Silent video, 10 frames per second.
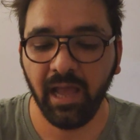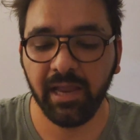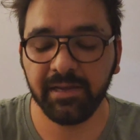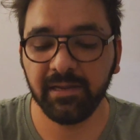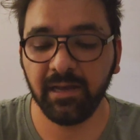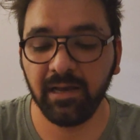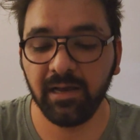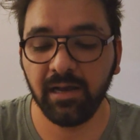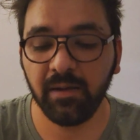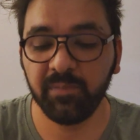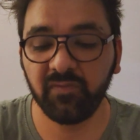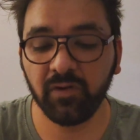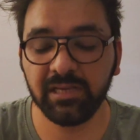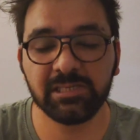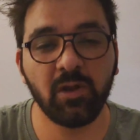And
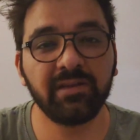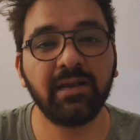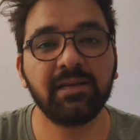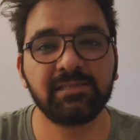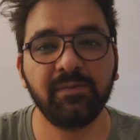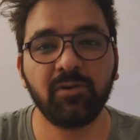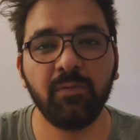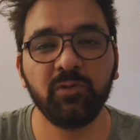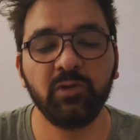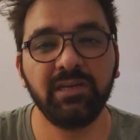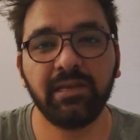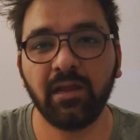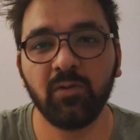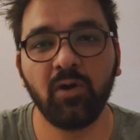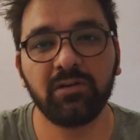before installing a custom ROM, you need
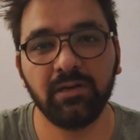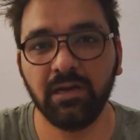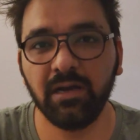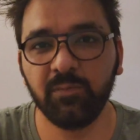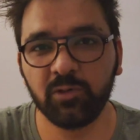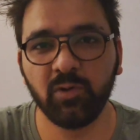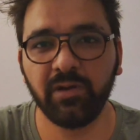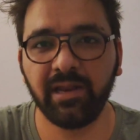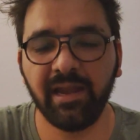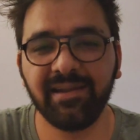an unlocked bootloader,